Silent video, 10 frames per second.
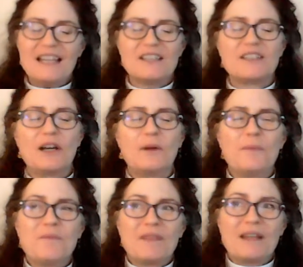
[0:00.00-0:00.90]
So
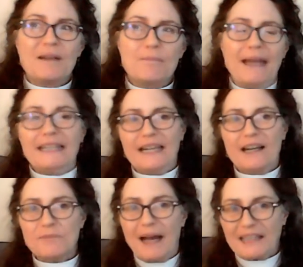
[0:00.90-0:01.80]
many
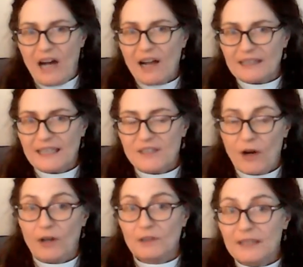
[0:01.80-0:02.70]
of my colleagues
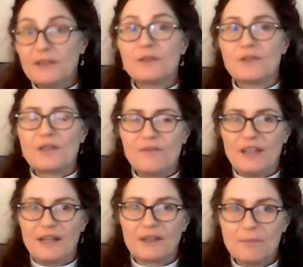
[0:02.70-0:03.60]
are leaders of
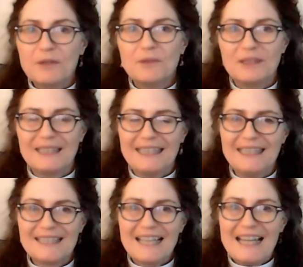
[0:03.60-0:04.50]
their
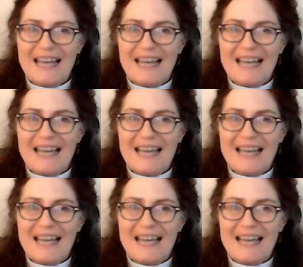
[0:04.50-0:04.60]
communities,